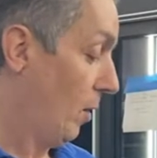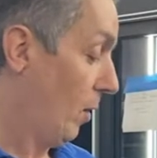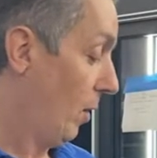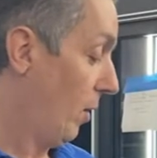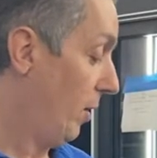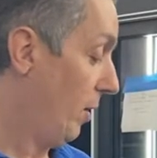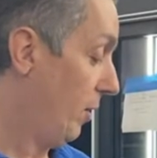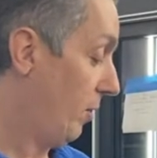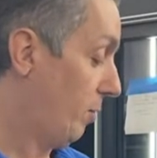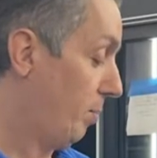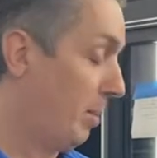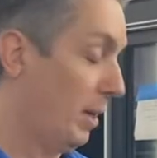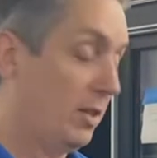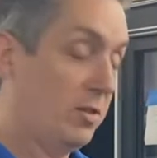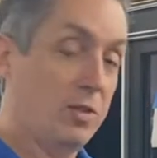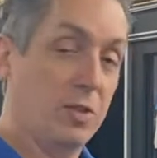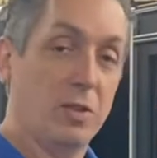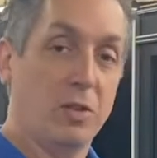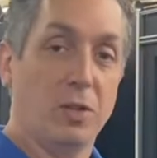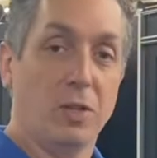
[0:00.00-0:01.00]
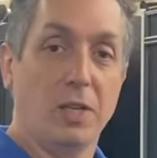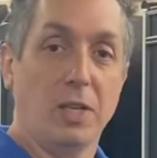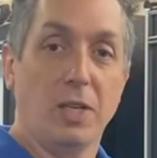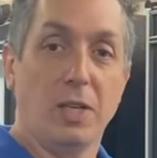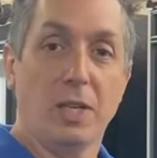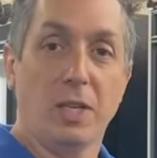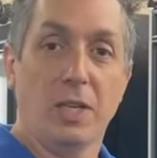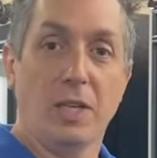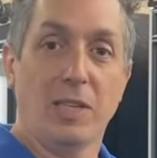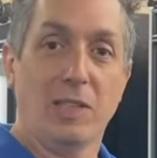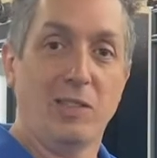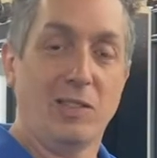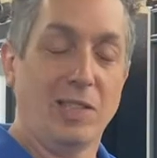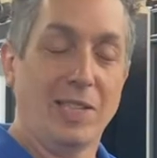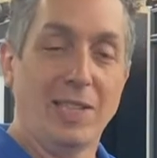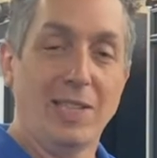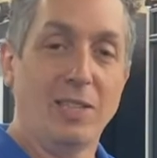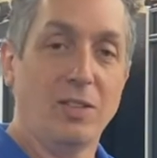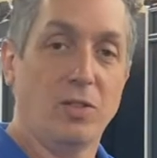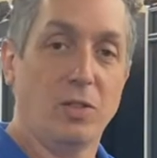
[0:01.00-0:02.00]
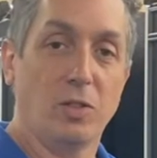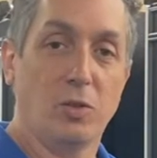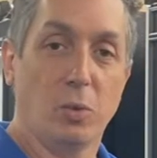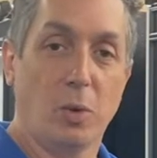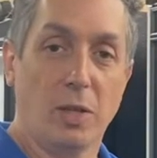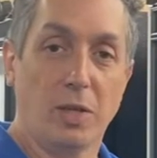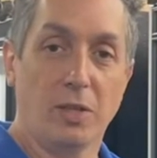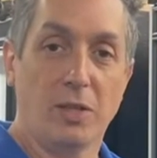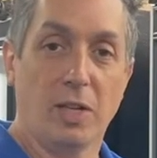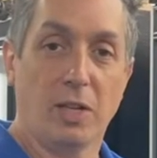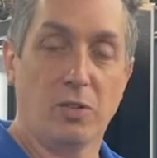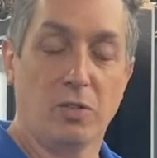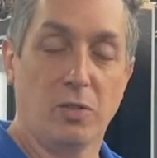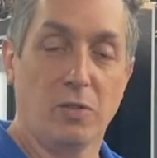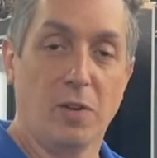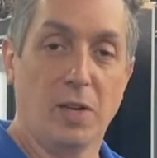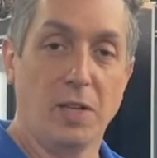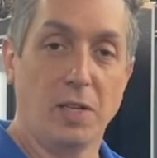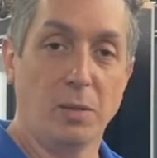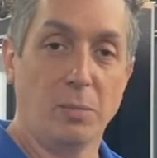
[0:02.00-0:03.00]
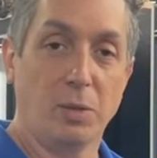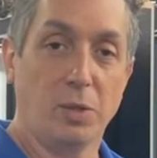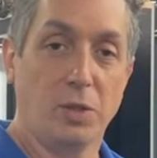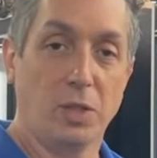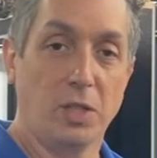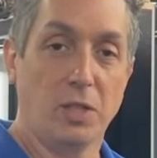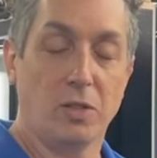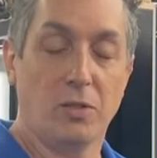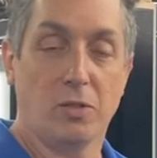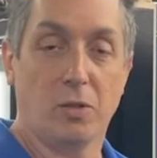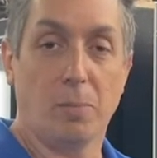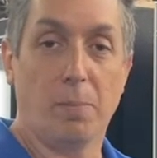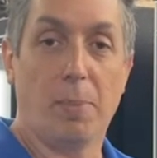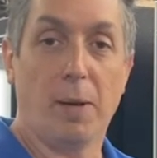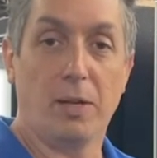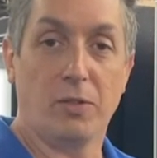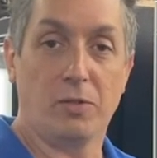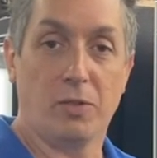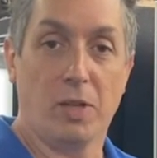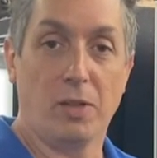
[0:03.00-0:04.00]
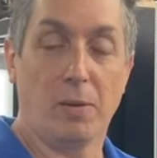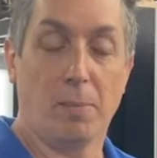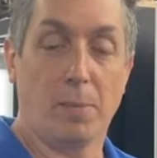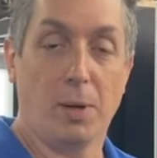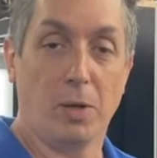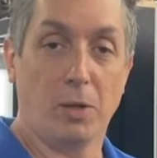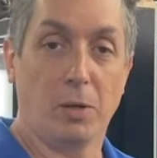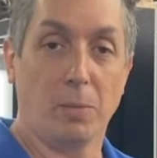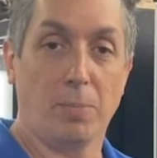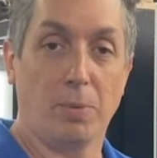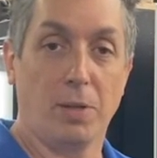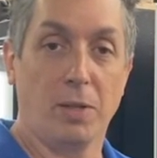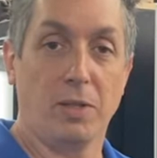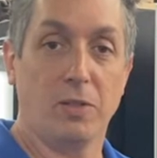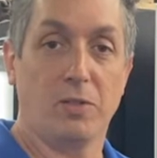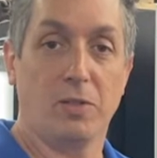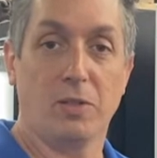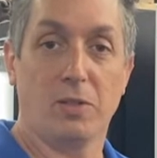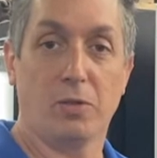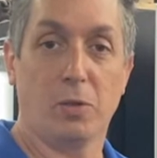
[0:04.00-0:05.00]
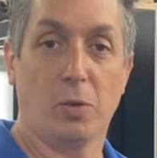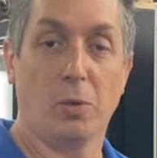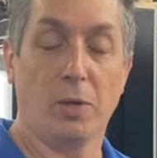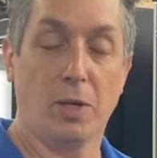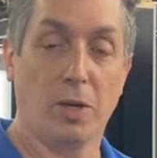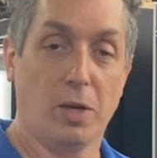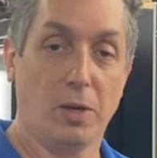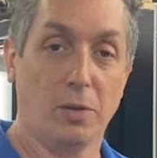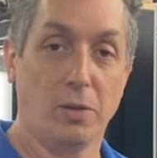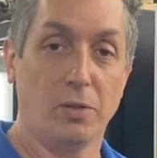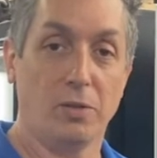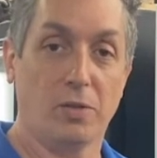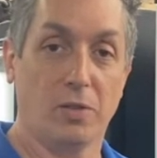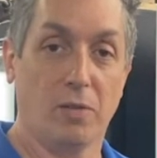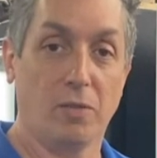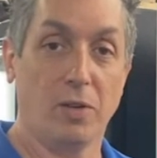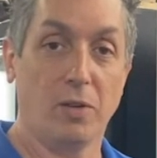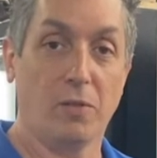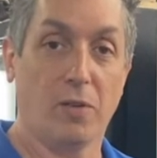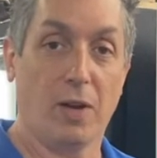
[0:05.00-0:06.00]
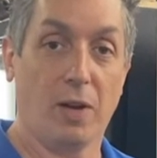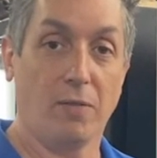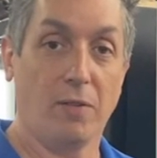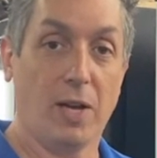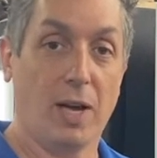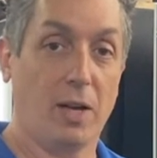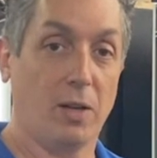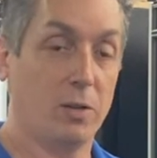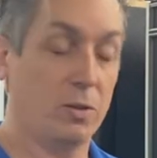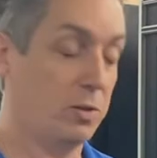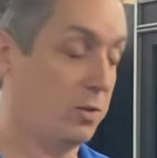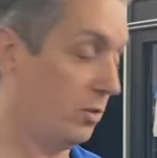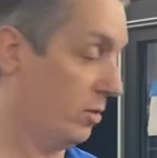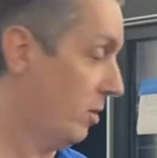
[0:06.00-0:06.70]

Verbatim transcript: This basically is the easiest way to Dex a vending machine. It's the best on the marketplace, and it's only $175.